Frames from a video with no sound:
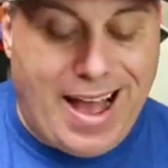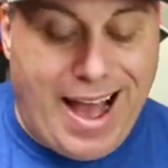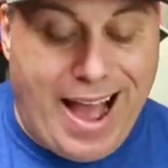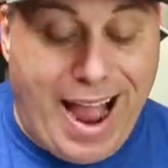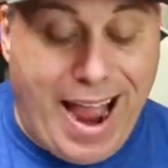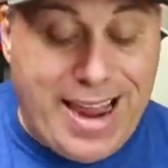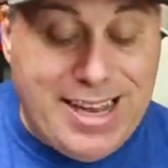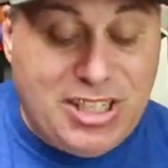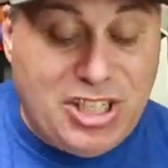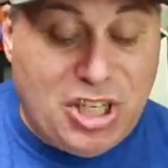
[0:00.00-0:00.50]

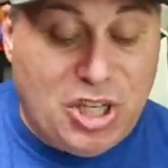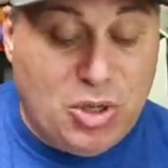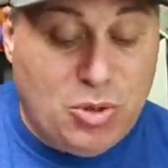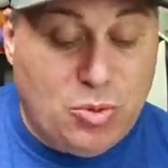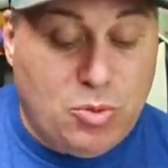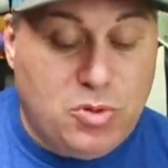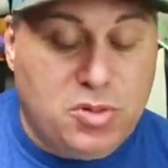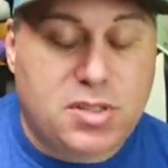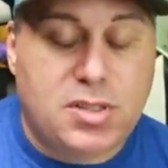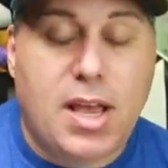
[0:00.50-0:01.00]

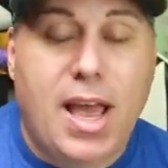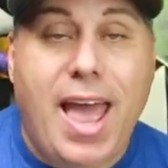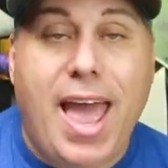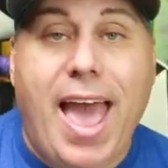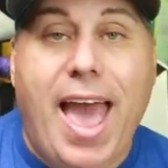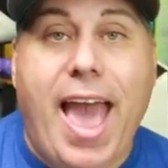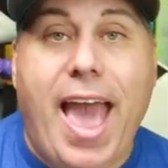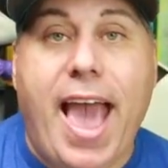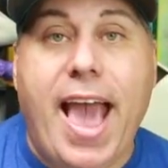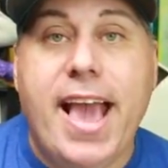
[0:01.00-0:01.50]
iTunes,
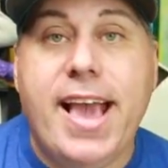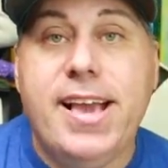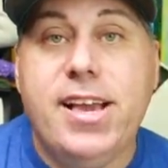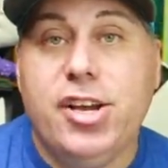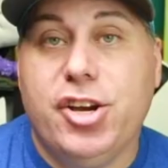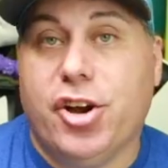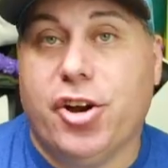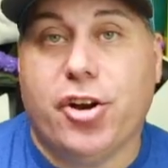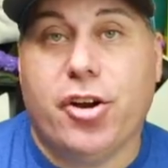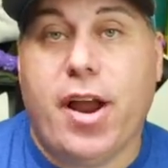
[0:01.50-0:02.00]

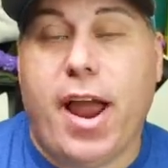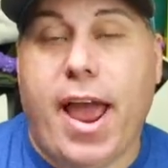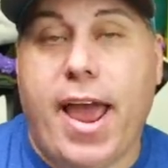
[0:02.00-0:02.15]
Anchor.